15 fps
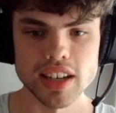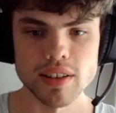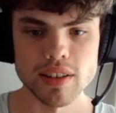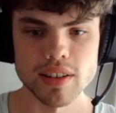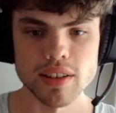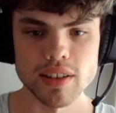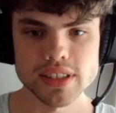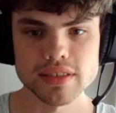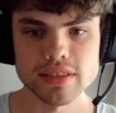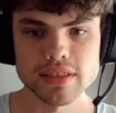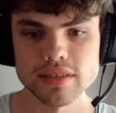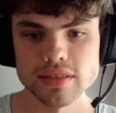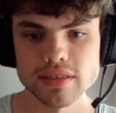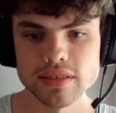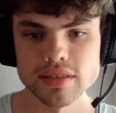Devils,
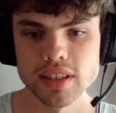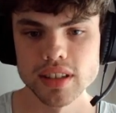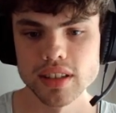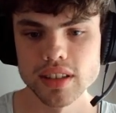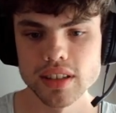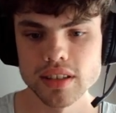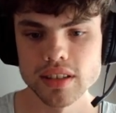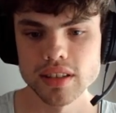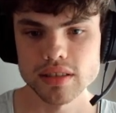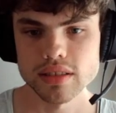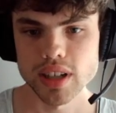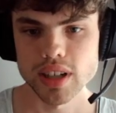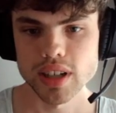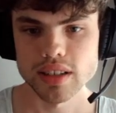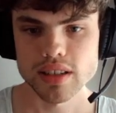so
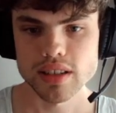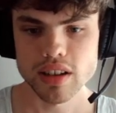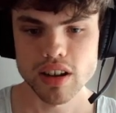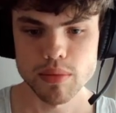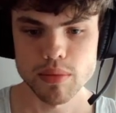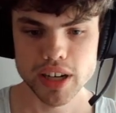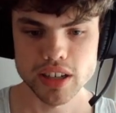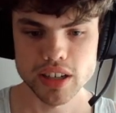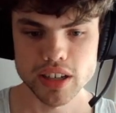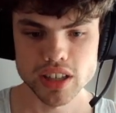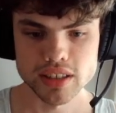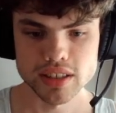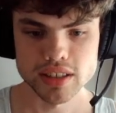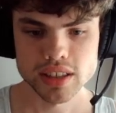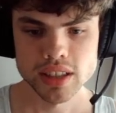it hits the Combat
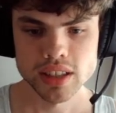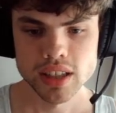Engineers.